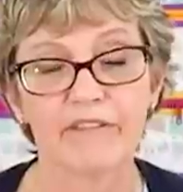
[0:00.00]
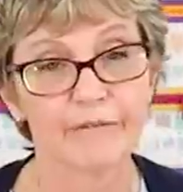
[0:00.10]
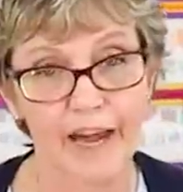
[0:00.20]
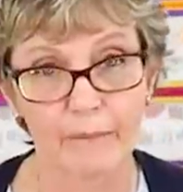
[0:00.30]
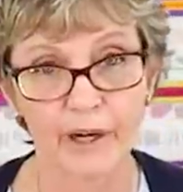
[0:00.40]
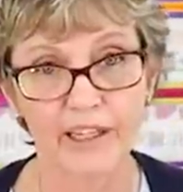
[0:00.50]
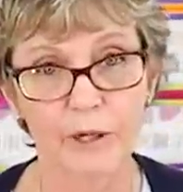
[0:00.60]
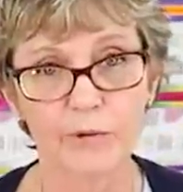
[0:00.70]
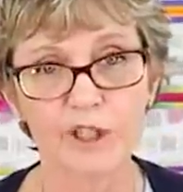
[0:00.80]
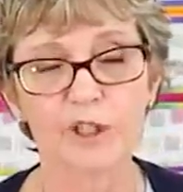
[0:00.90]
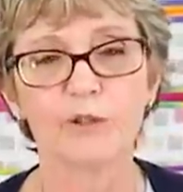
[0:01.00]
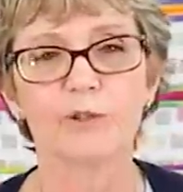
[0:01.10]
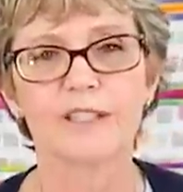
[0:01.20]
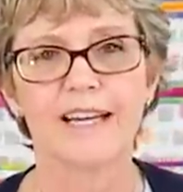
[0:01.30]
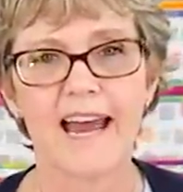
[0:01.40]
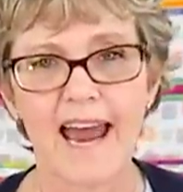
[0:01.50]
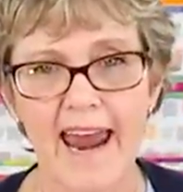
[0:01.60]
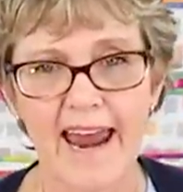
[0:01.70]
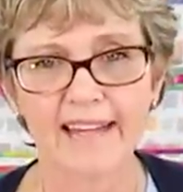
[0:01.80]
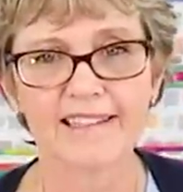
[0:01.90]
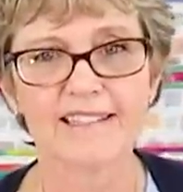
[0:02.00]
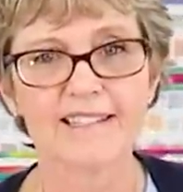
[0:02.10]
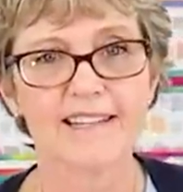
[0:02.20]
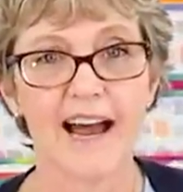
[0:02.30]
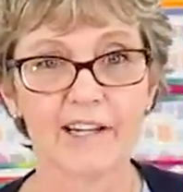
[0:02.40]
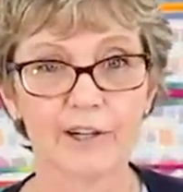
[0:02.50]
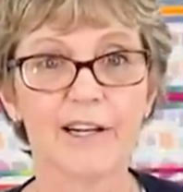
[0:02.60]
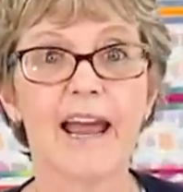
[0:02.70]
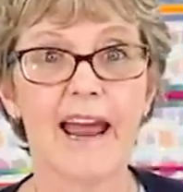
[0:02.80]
the fabric that was used and the designer,